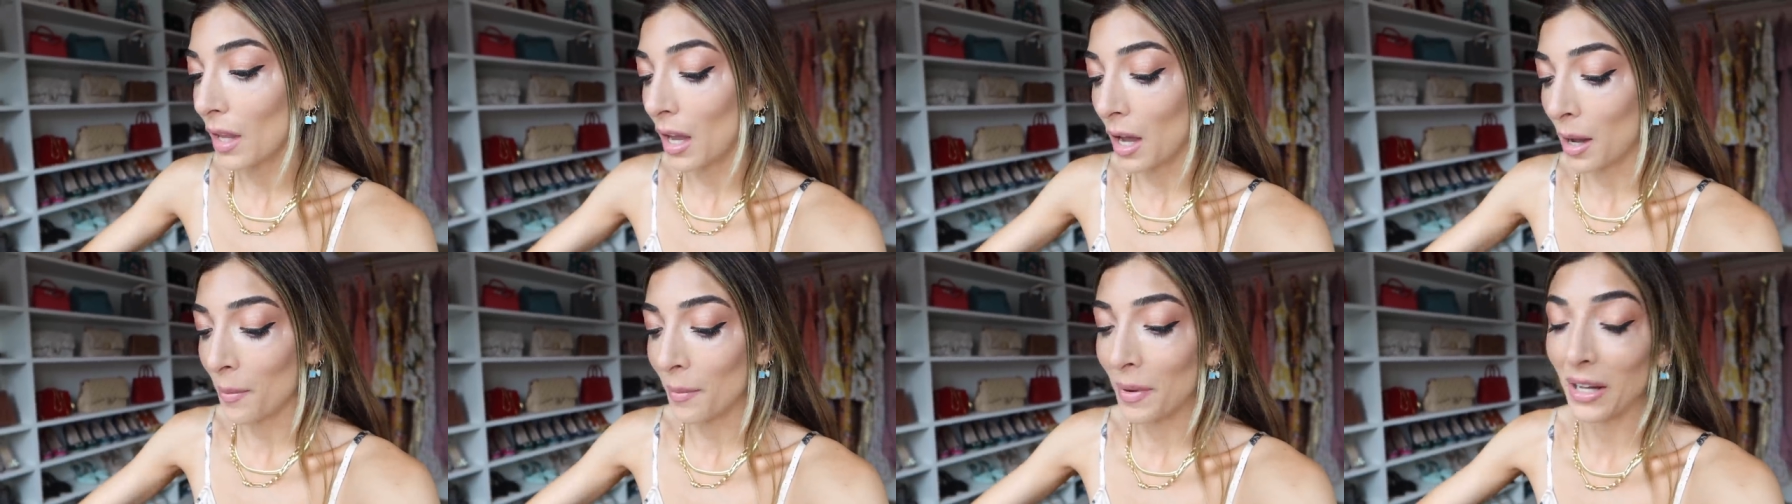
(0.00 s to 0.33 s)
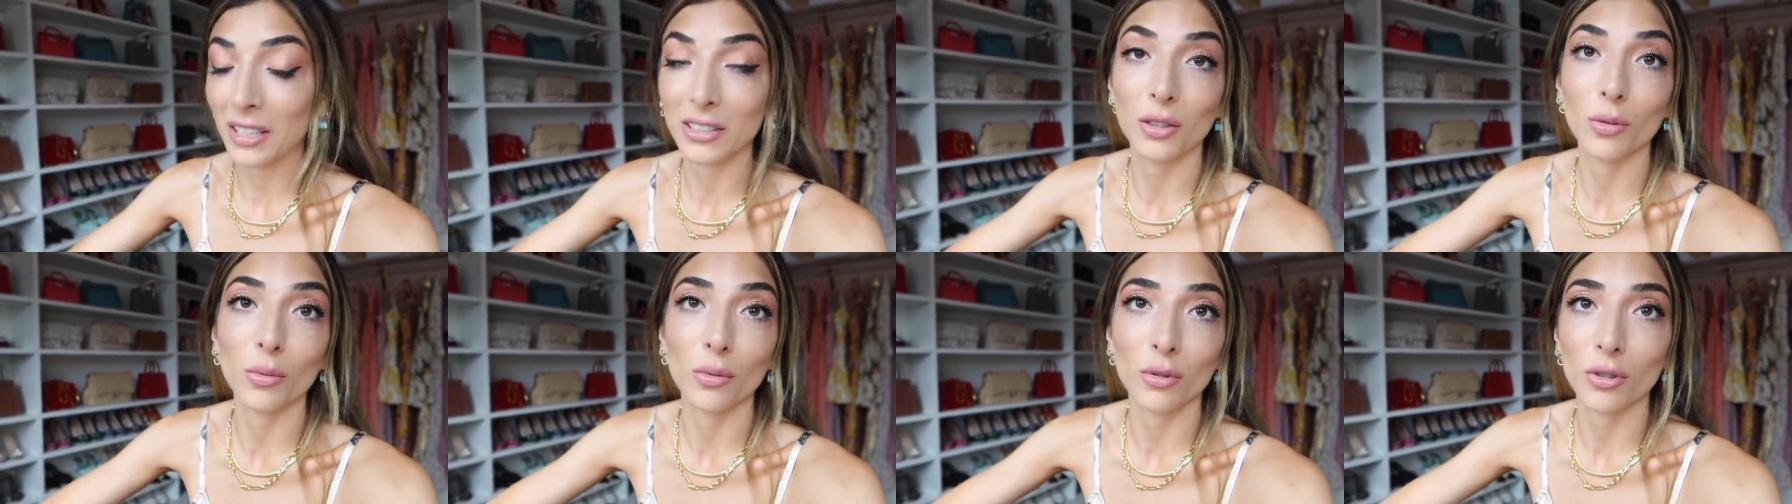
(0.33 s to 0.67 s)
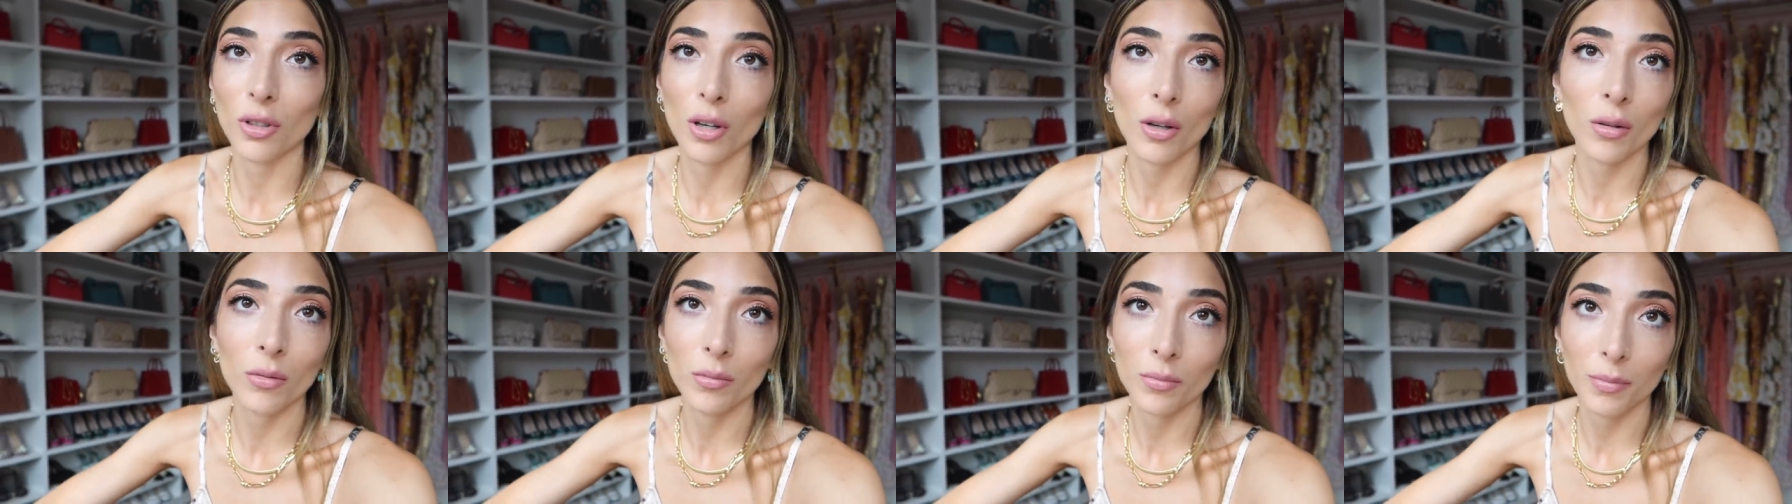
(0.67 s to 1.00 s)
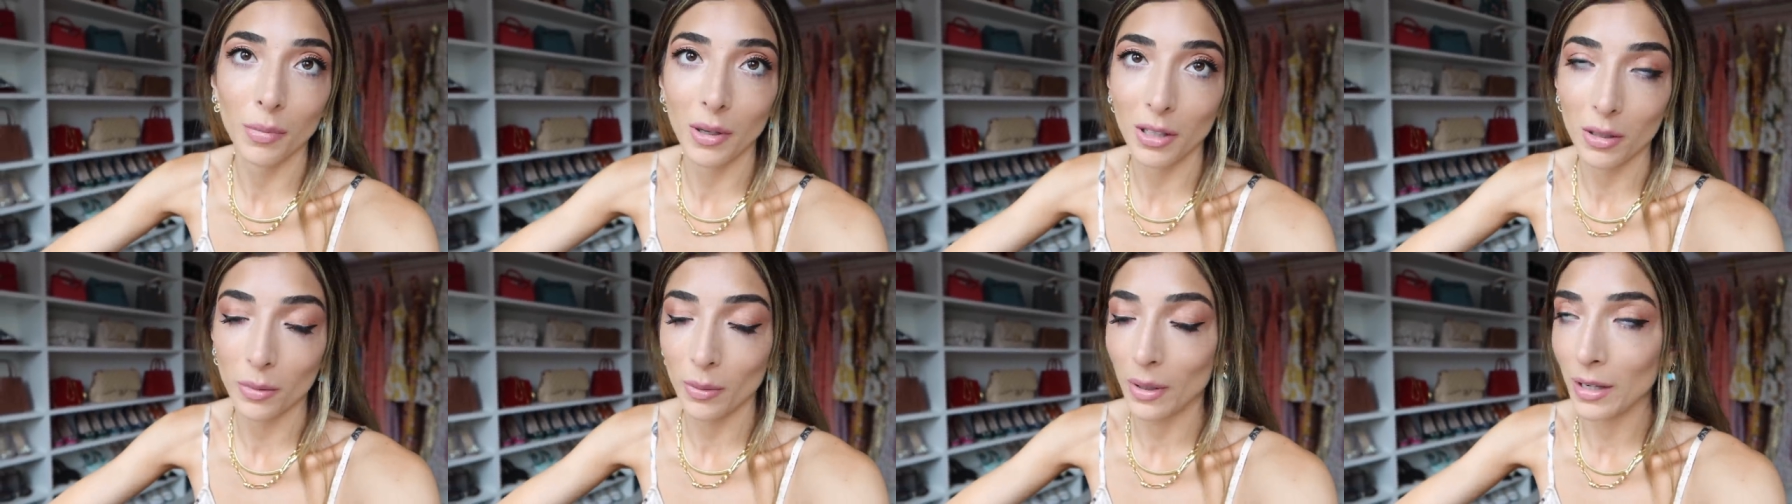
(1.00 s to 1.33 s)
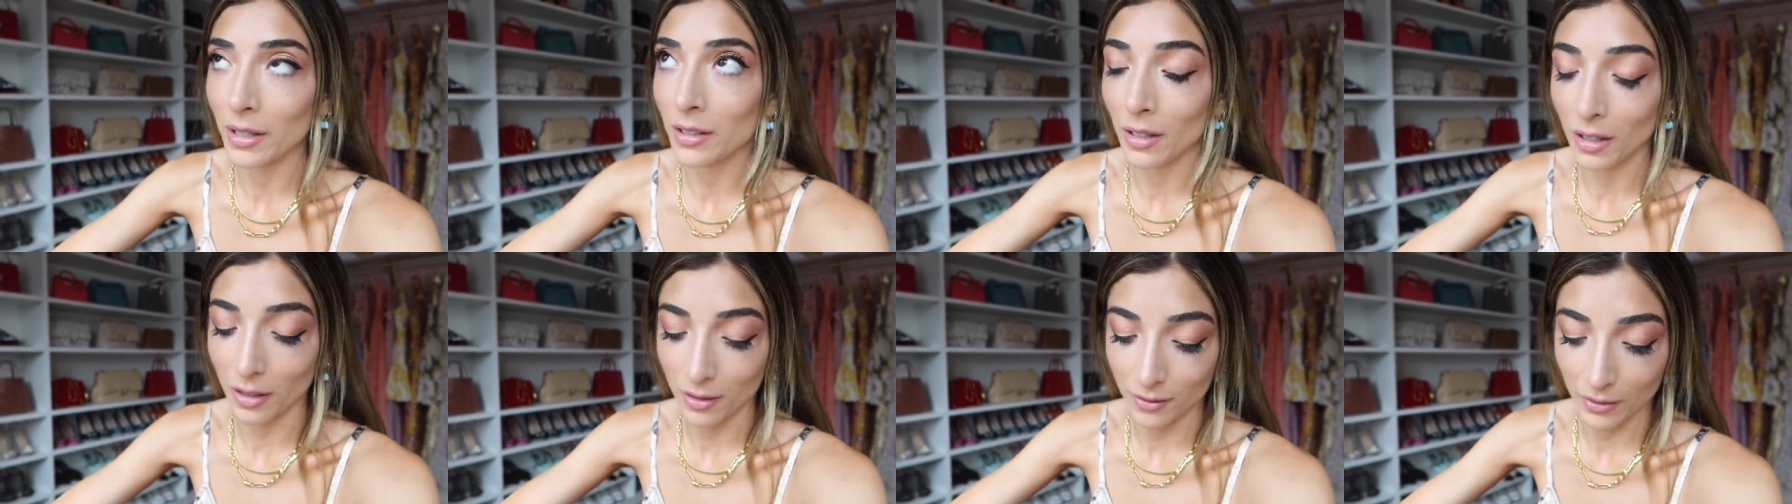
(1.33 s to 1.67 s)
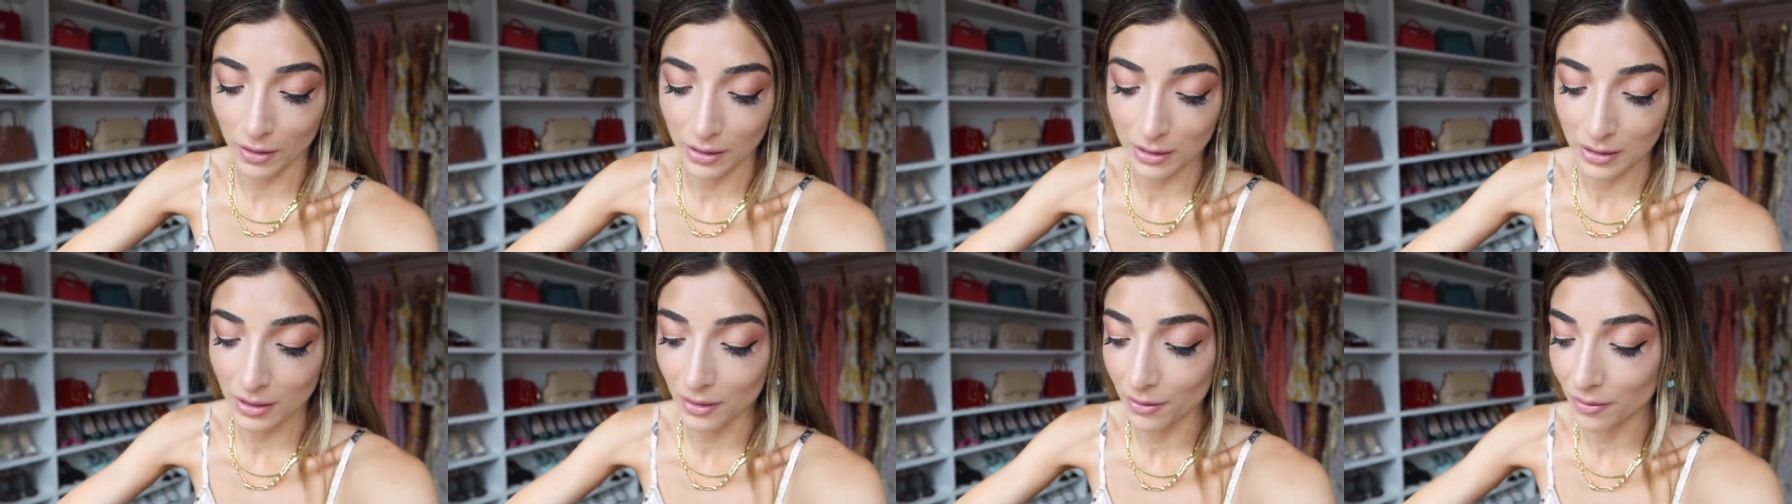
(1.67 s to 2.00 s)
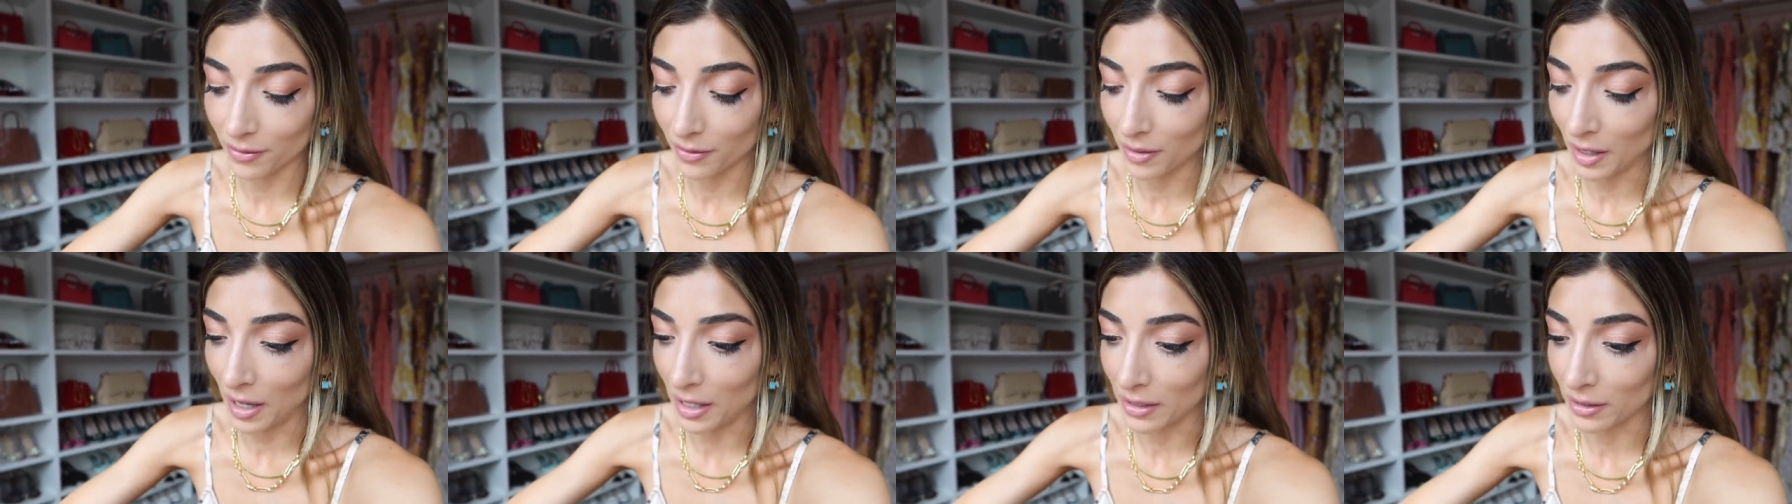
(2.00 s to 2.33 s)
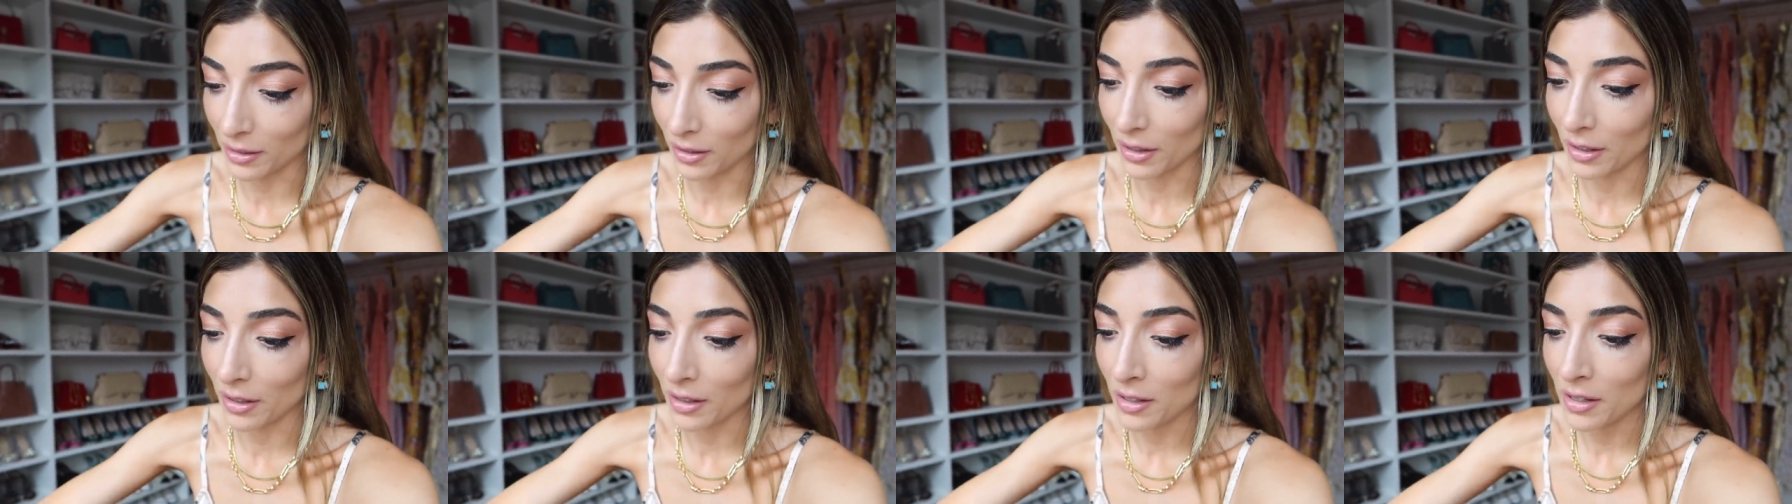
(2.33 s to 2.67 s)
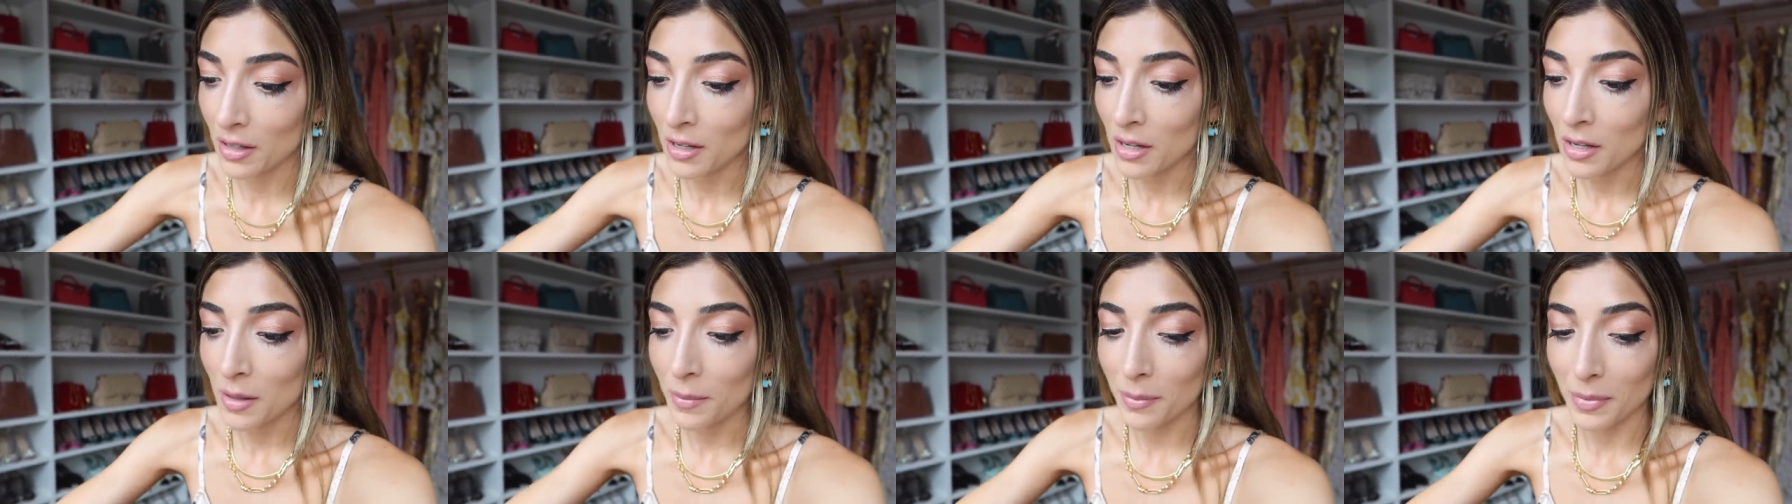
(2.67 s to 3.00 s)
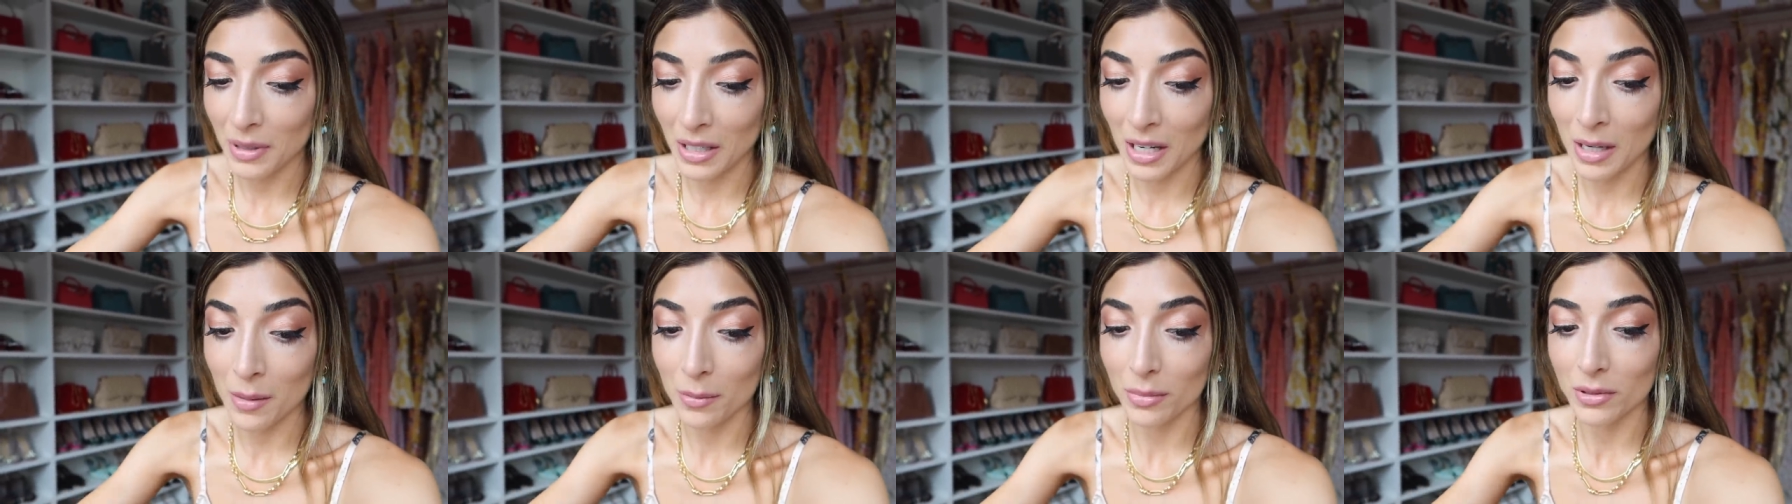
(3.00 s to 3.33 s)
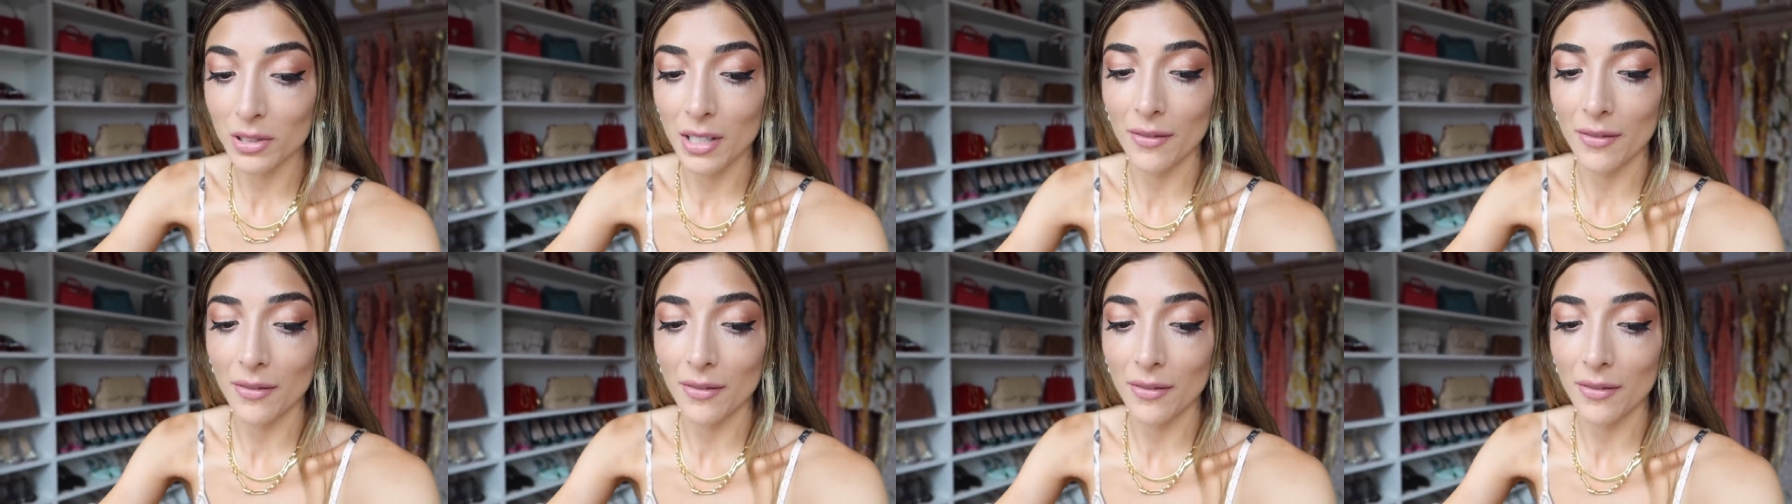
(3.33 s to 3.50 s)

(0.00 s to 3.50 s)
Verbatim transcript: um, as you all know, by the way, none of us have had our, been able to